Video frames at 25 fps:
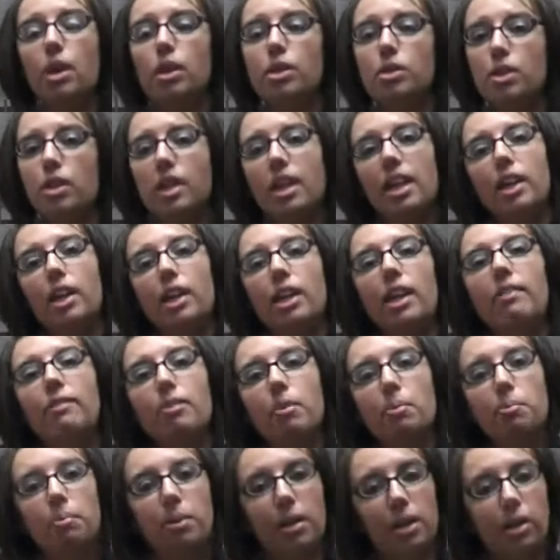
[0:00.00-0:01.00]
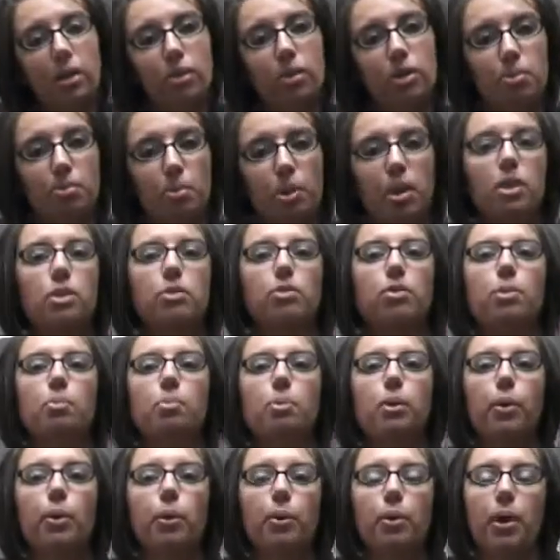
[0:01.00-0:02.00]
so that I could have a bigger space for
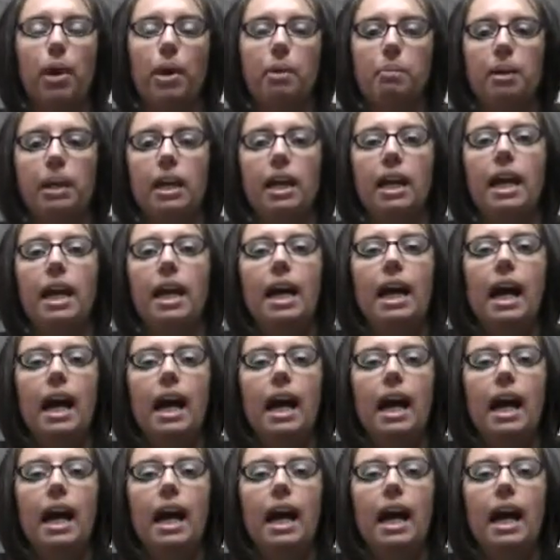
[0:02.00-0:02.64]
programming.